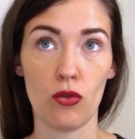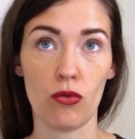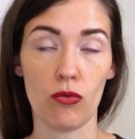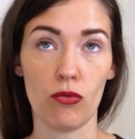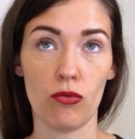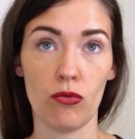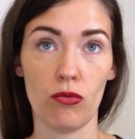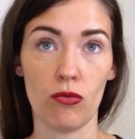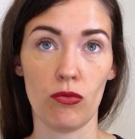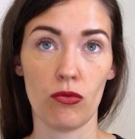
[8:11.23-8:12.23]

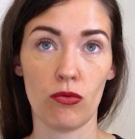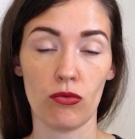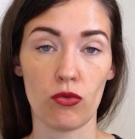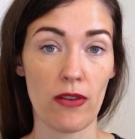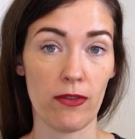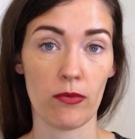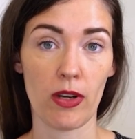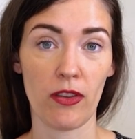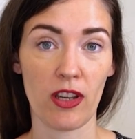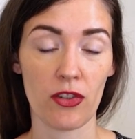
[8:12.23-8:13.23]
to travel
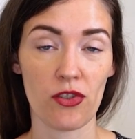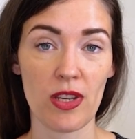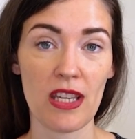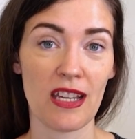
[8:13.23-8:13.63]
around the country,